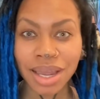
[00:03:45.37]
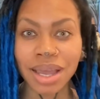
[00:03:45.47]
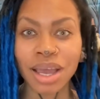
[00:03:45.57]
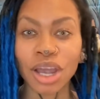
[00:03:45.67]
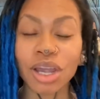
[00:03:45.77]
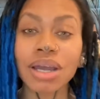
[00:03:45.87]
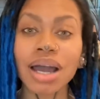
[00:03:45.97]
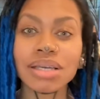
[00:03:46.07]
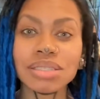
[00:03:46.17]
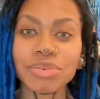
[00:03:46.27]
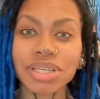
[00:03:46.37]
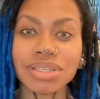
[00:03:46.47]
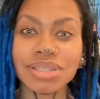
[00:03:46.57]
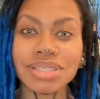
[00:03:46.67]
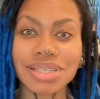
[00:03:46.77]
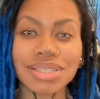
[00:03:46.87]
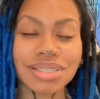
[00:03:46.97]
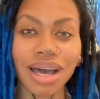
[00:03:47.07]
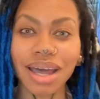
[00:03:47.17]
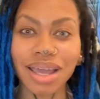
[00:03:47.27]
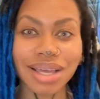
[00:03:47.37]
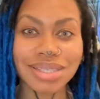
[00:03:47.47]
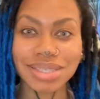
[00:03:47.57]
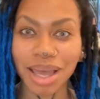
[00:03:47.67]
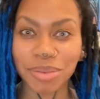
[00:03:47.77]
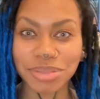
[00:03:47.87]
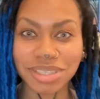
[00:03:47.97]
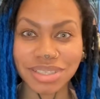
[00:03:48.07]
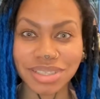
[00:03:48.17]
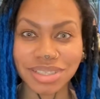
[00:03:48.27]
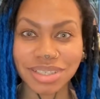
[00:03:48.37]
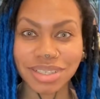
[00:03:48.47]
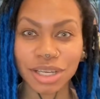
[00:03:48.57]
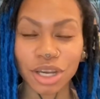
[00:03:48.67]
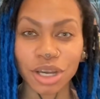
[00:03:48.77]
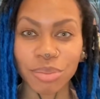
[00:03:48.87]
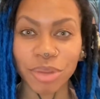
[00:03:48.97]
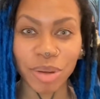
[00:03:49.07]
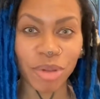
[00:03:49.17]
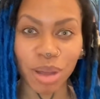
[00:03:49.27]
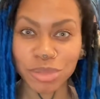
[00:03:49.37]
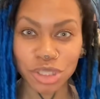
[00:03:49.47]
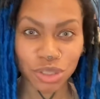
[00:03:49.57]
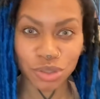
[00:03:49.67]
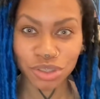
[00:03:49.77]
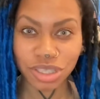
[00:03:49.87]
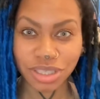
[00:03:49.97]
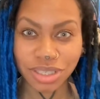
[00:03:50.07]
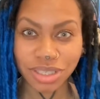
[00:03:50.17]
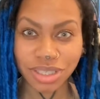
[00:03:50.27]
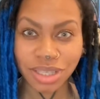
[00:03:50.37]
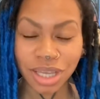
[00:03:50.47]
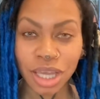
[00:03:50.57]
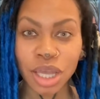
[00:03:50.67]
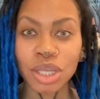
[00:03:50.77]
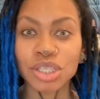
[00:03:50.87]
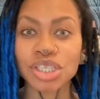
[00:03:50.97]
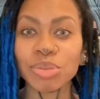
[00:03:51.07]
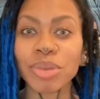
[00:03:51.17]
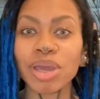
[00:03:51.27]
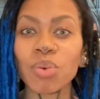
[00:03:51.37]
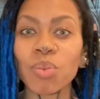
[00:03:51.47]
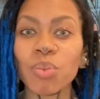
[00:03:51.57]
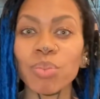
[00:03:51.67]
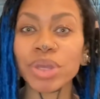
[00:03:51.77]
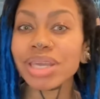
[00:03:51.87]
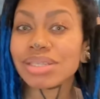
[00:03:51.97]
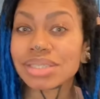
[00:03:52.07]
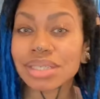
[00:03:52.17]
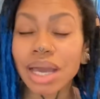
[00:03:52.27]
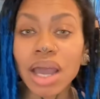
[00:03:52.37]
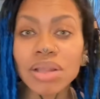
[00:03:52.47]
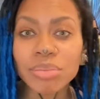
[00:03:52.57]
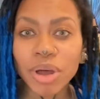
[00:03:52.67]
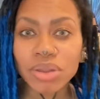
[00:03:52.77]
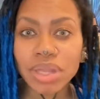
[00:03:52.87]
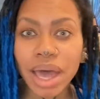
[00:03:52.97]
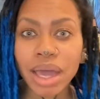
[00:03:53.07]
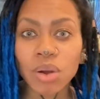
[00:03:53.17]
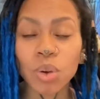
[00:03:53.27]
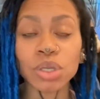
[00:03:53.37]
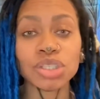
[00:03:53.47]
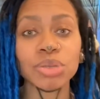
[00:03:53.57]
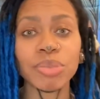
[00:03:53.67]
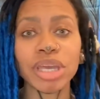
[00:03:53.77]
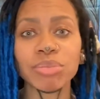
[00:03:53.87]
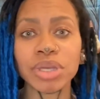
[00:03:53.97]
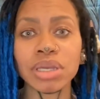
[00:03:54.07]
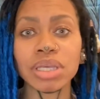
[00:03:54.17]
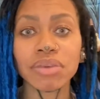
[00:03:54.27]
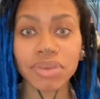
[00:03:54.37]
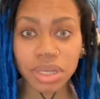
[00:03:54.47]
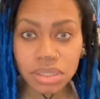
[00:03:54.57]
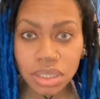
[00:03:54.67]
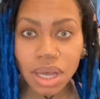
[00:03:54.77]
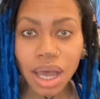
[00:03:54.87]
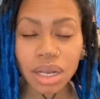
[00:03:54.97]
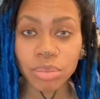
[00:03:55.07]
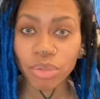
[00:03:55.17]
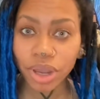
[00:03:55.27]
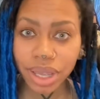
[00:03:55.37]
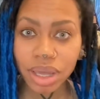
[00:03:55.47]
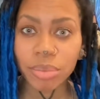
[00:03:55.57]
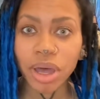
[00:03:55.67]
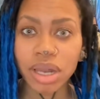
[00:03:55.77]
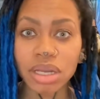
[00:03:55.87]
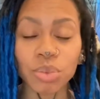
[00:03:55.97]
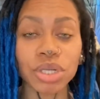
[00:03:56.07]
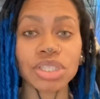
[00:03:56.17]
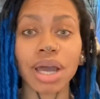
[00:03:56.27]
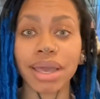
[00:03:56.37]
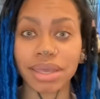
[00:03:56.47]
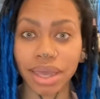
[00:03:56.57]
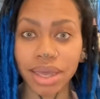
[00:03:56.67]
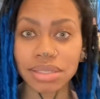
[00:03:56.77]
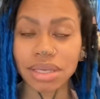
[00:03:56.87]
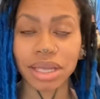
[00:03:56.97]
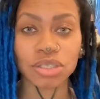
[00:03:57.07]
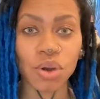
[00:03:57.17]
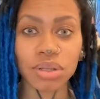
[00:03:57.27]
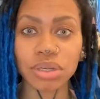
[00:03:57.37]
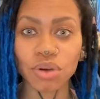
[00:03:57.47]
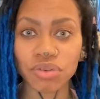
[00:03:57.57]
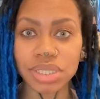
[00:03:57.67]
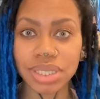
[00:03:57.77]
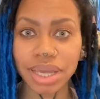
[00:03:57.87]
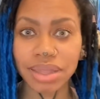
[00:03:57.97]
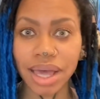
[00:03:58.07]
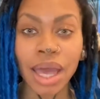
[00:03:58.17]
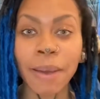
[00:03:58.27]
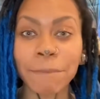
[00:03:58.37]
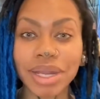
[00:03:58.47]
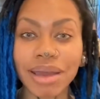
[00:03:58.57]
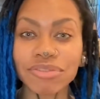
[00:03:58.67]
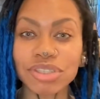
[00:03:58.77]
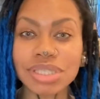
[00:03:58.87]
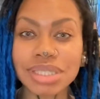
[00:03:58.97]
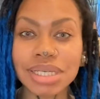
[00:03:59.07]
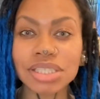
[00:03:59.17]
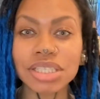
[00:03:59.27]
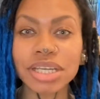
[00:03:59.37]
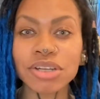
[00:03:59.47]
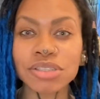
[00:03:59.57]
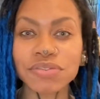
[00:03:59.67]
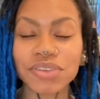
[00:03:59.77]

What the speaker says: Her husband does not accept my mom's children. She may be in denial about that, or she may be giving it to God and praying about it, which I get. I totally understand that. But after 6 years for the